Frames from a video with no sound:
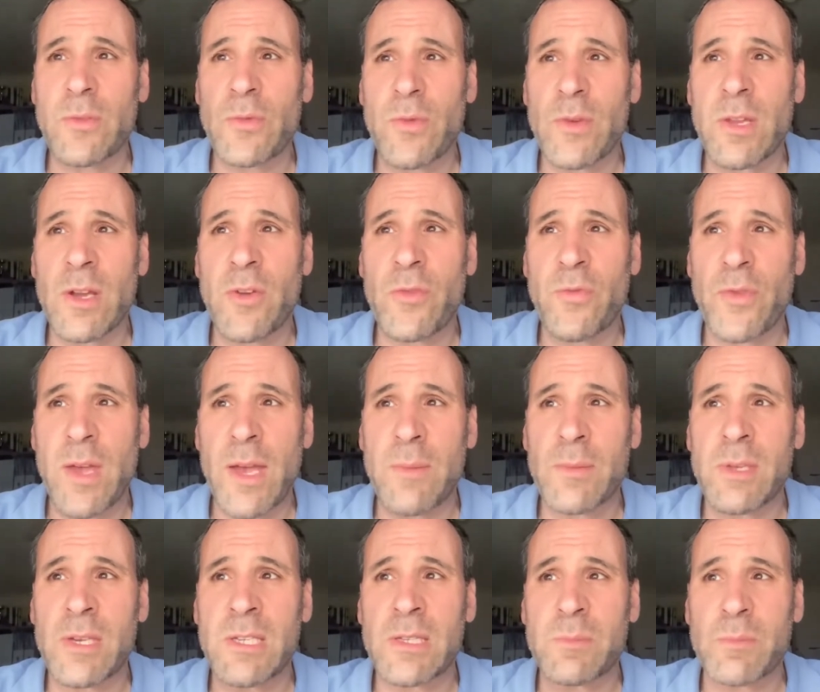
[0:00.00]
for their
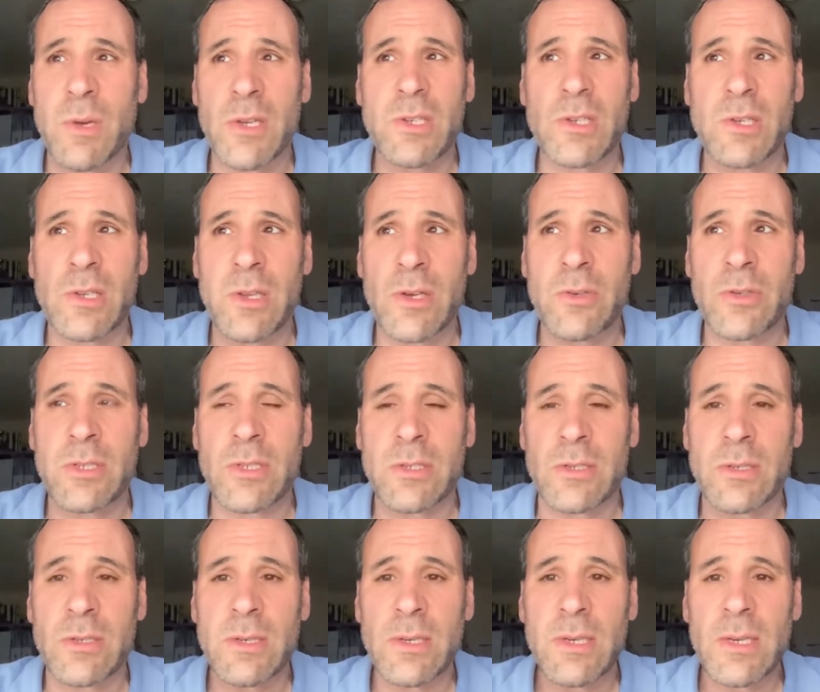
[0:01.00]
families much
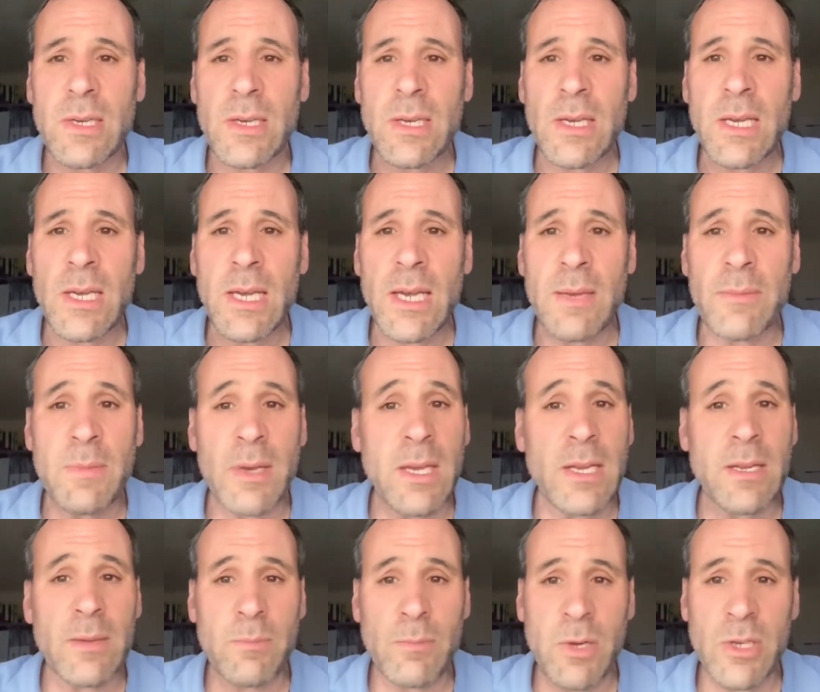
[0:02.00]
closer and made
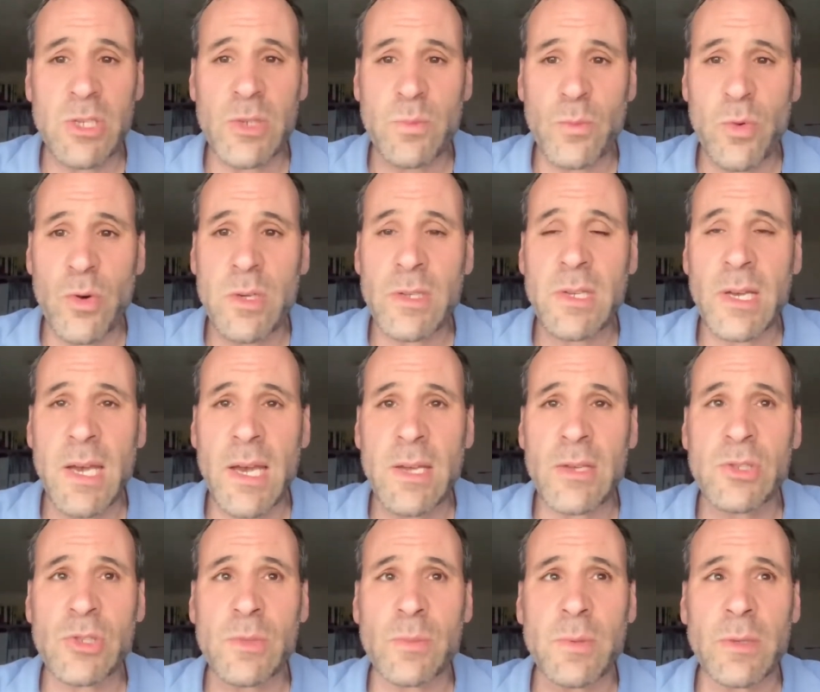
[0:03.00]
it much more
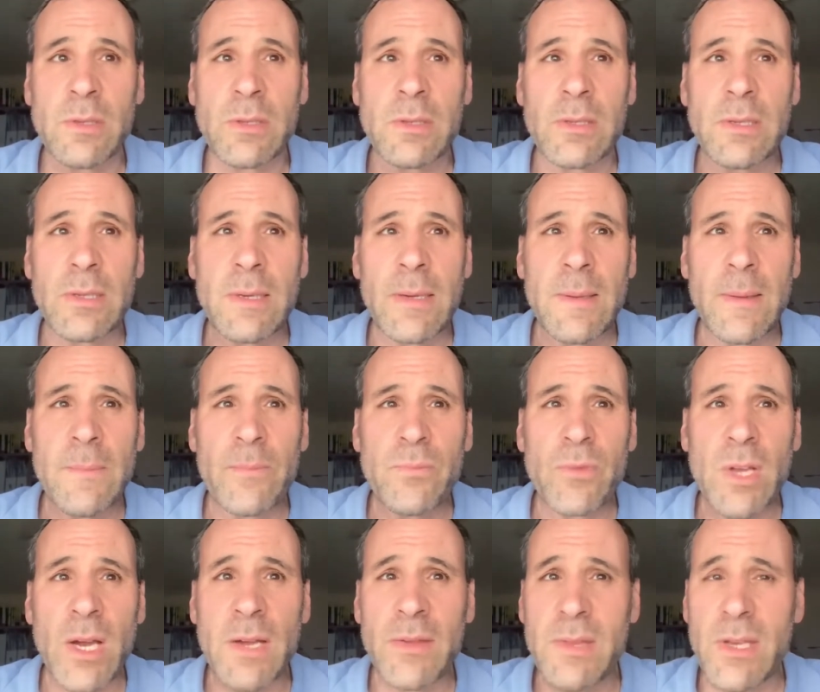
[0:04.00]
tangible.
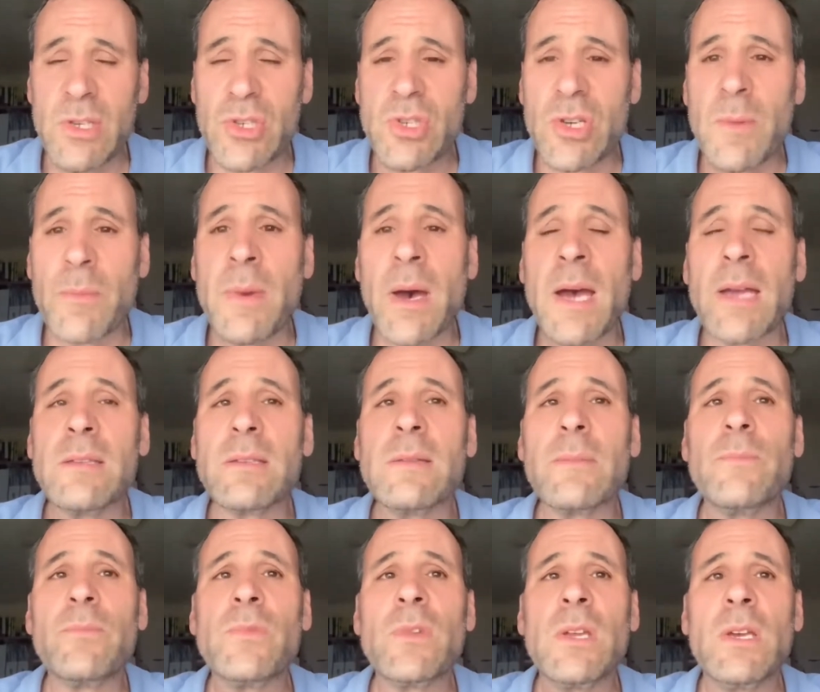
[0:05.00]
On this Shabbat,
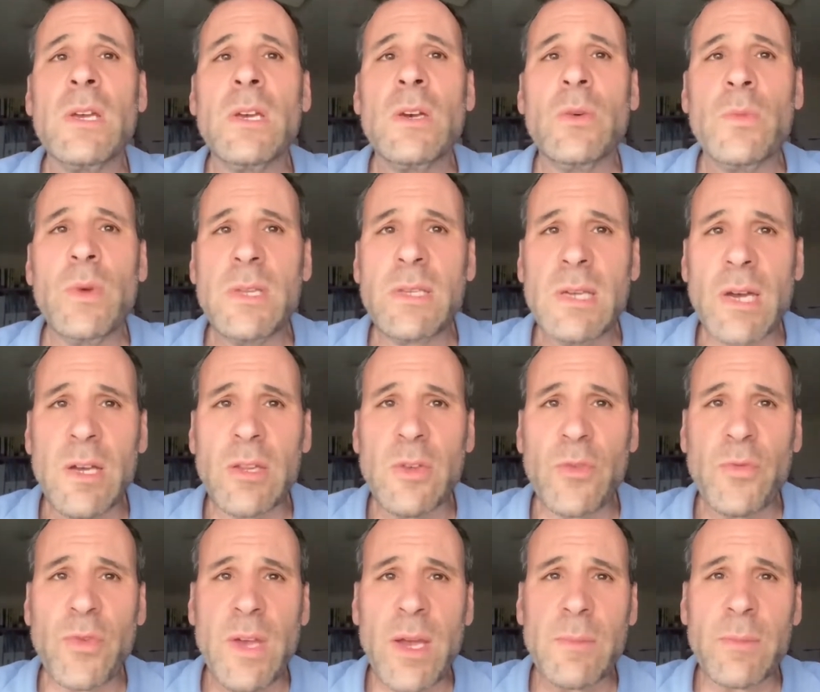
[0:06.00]
we tell the
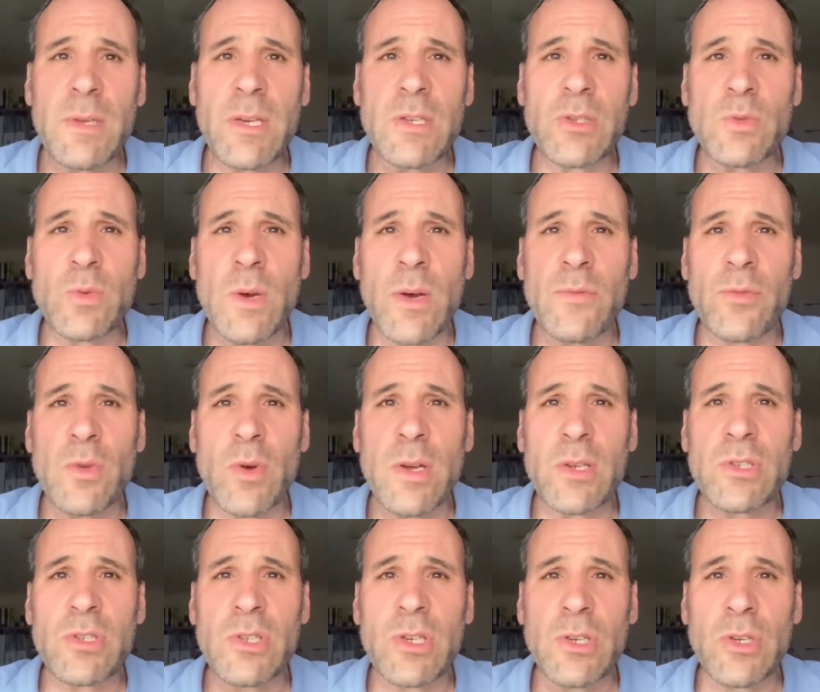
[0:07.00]
families who have
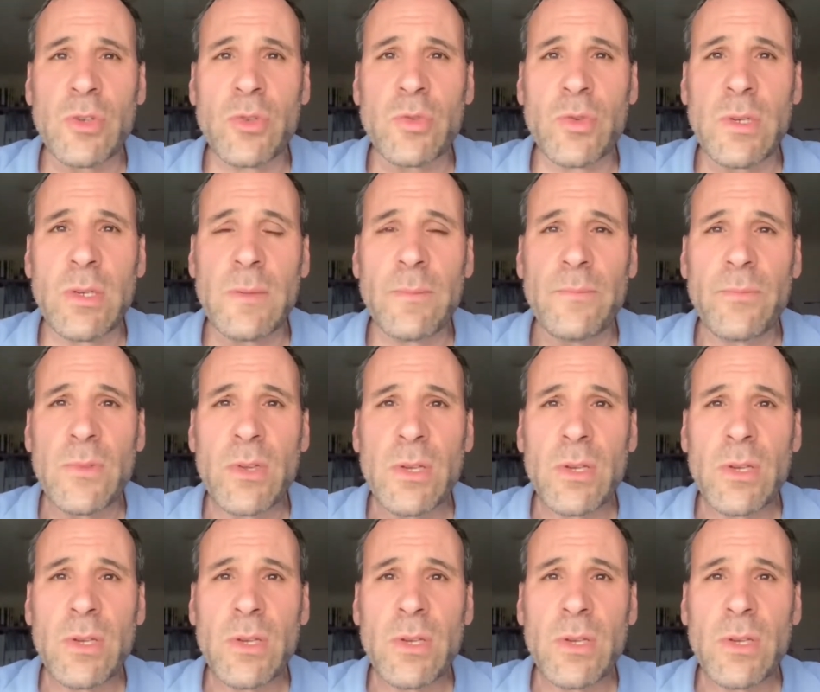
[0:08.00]
lost children,